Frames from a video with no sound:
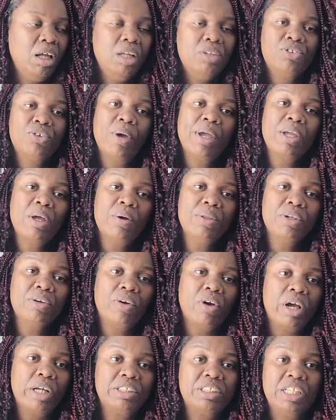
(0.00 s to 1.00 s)
So I go in the
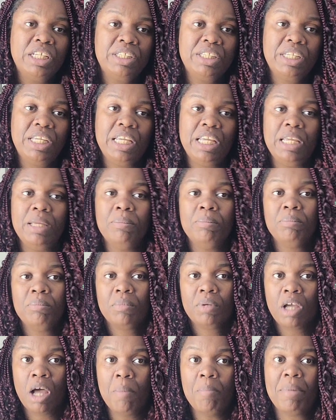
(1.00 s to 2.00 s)
garage, get the key,
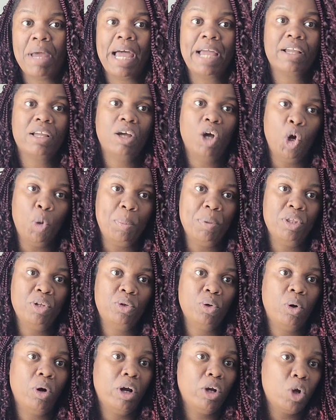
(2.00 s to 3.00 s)
come back, open the
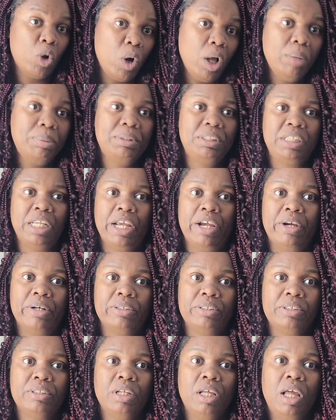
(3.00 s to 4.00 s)
door, go
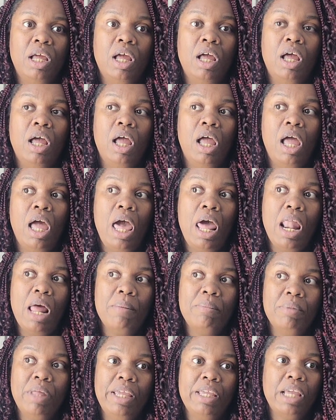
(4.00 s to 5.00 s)
upstairs, and
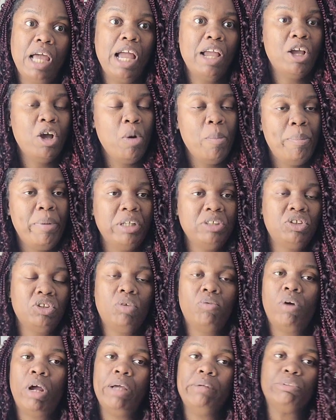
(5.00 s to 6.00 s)
I'm like, I go busting
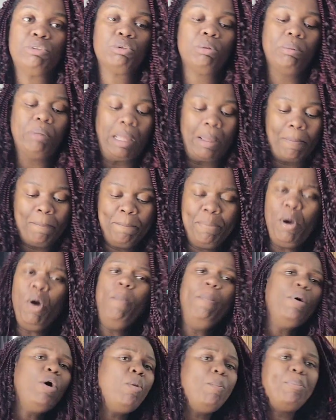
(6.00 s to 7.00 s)
the rhymes, and I'm like,
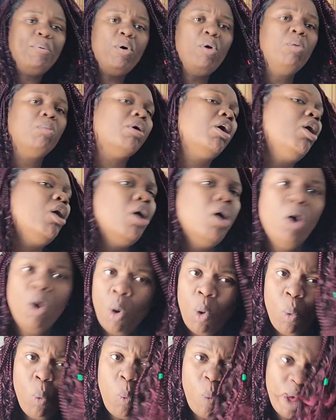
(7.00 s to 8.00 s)
boom, boom, boom.
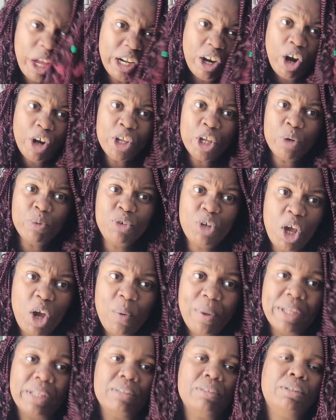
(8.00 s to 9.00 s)
What are you
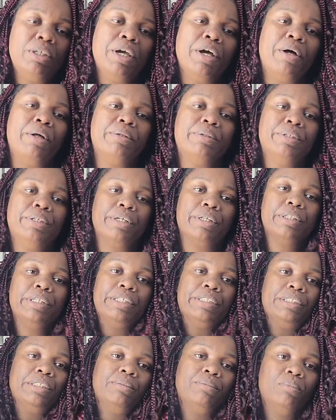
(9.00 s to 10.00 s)
doing? Yo, look,
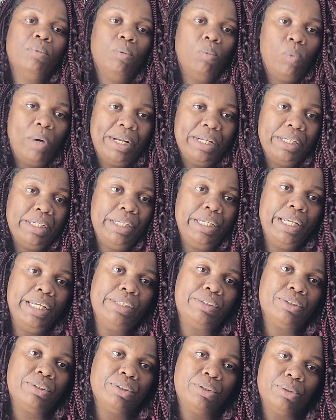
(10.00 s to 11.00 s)
listen. Why didn't he
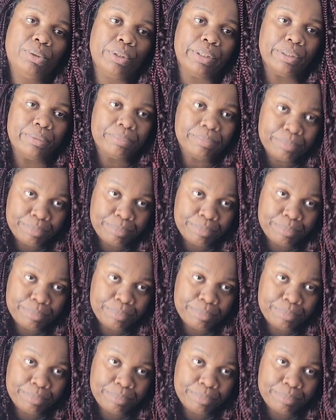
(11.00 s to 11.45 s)
answer the door?